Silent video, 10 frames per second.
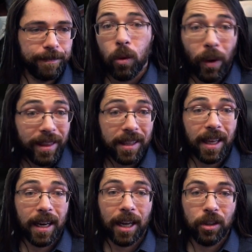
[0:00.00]
The one thing
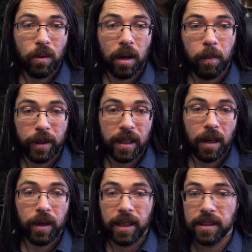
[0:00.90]
that I do want to point
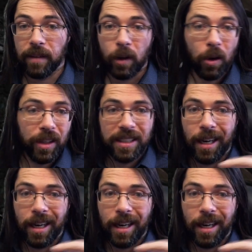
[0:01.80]
out is I've got all these